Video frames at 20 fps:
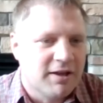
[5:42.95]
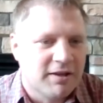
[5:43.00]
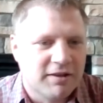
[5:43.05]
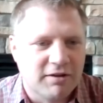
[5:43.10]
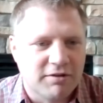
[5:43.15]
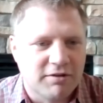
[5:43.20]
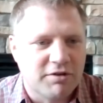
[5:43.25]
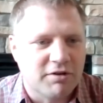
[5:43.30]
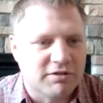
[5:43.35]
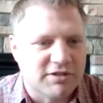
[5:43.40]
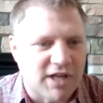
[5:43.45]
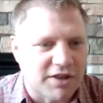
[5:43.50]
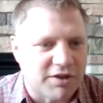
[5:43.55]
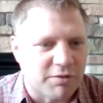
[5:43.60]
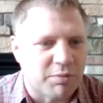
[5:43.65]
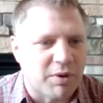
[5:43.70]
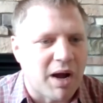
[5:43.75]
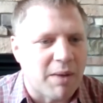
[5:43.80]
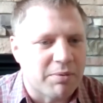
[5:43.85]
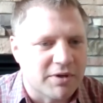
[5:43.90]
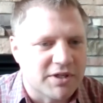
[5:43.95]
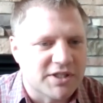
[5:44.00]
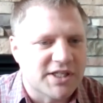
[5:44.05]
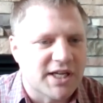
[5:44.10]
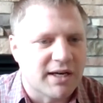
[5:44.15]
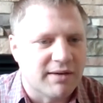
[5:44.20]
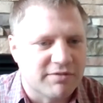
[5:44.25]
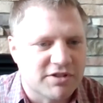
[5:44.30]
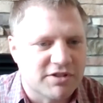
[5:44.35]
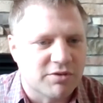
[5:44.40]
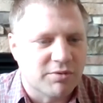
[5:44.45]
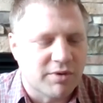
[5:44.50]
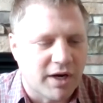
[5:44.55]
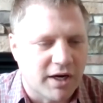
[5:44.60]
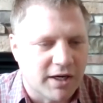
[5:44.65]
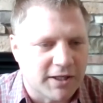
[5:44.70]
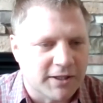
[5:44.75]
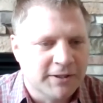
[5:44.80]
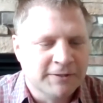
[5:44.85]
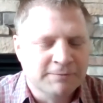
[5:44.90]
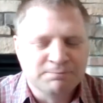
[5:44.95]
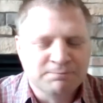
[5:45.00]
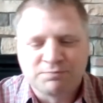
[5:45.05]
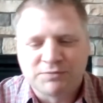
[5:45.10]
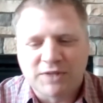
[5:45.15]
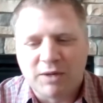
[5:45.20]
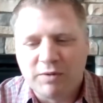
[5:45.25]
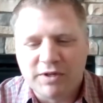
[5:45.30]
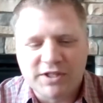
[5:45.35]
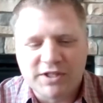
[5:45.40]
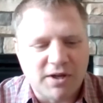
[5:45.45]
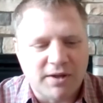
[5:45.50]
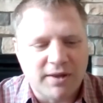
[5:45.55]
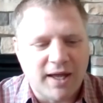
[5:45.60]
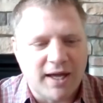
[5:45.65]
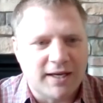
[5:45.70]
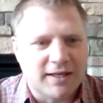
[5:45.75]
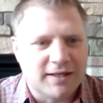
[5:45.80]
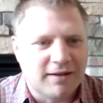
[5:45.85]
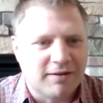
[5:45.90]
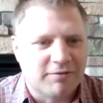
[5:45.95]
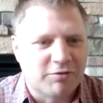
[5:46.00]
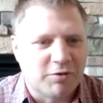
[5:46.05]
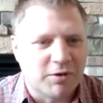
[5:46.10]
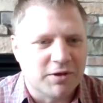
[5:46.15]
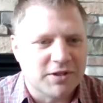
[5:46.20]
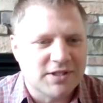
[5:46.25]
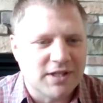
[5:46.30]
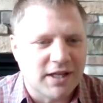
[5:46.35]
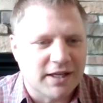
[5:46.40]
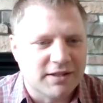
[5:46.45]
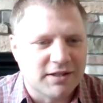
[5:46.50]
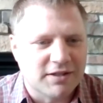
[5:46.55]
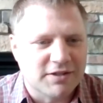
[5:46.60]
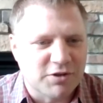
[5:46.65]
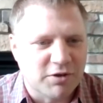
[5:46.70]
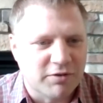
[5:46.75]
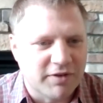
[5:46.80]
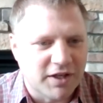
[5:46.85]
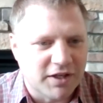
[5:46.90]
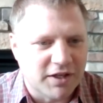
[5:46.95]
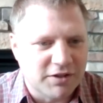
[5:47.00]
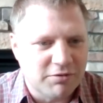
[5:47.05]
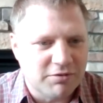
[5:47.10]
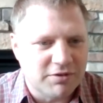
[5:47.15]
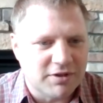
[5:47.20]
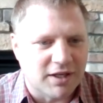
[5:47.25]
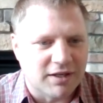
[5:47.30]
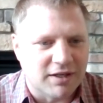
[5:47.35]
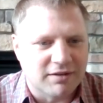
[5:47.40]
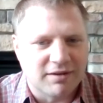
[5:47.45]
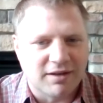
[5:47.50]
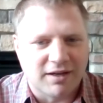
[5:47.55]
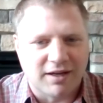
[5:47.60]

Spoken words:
There's not the proper incentives to work, and we saw that, of course, like in the Soviet Union.